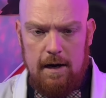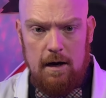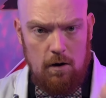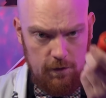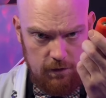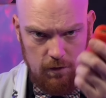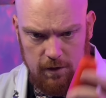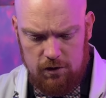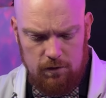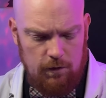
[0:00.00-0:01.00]
right here is a
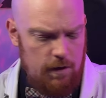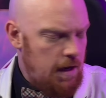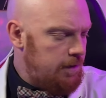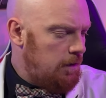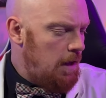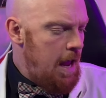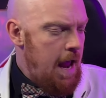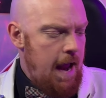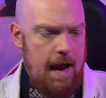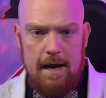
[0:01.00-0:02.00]
traditional nozzle,
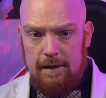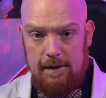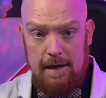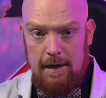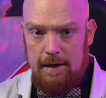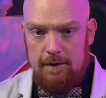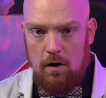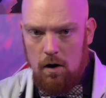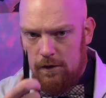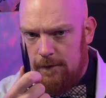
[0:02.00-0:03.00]
and these
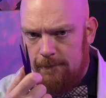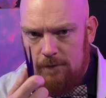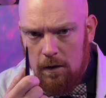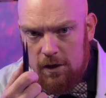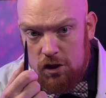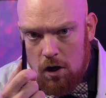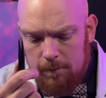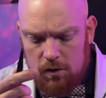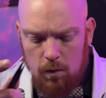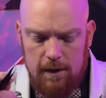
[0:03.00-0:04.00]
are some very
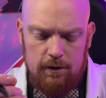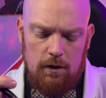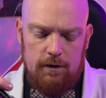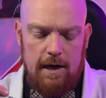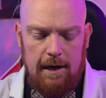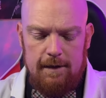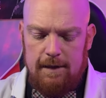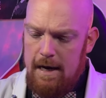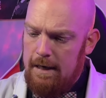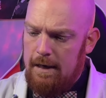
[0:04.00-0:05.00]
sharp tweezers. I can
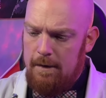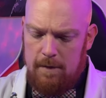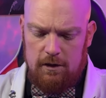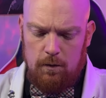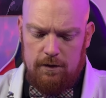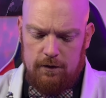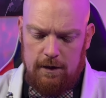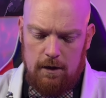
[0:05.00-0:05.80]
take uh, my tweezers